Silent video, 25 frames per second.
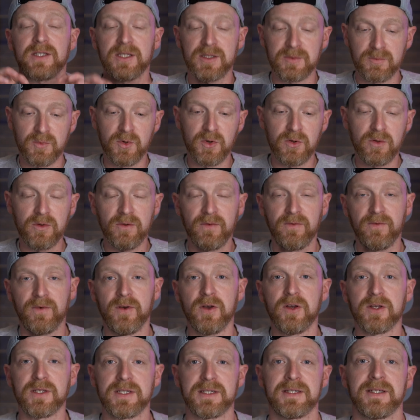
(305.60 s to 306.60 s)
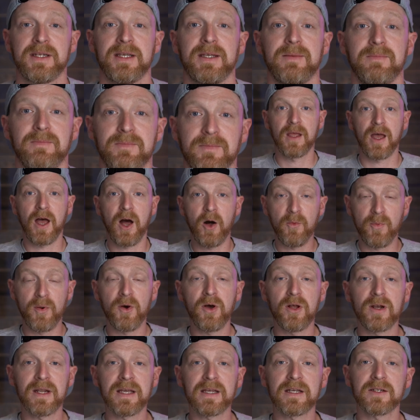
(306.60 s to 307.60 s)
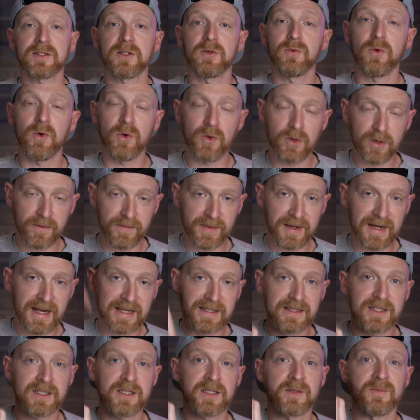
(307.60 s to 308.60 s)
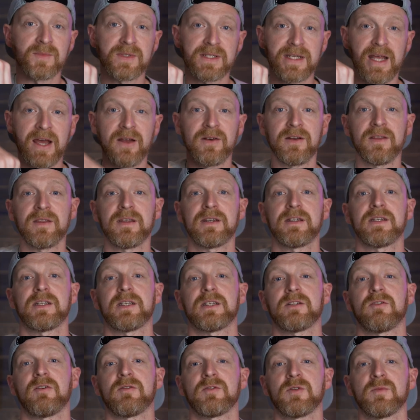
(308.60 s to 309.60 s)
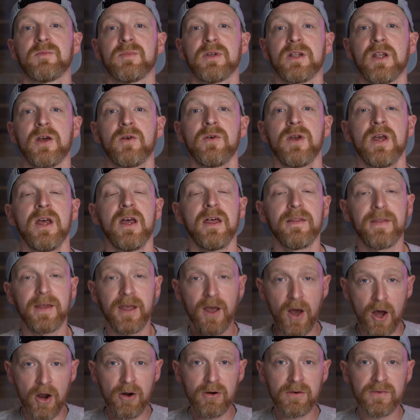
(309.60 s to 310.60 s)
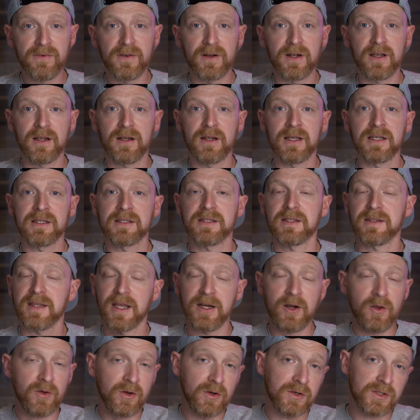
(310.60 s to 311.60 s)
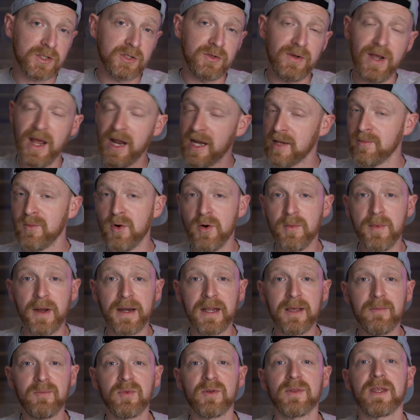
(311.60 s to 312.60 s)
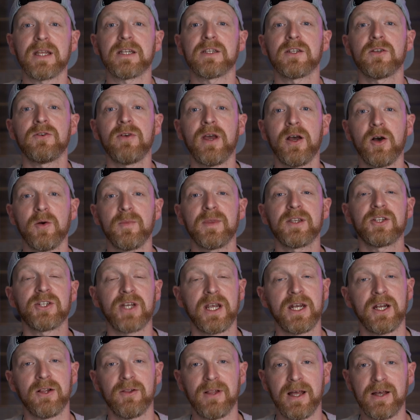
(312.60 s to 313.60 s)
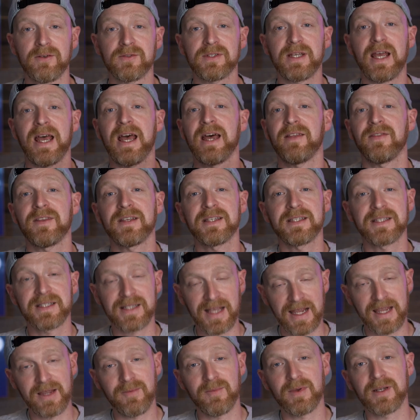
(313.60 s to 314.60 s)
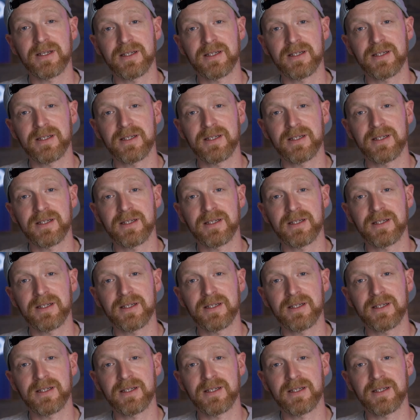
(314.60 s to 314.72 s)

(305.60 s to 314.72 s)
small first team. I'll put a link to all of the NAS systems down in the description below. They are affiliate links. They don't cost you any more money, but they do help the channel out at the same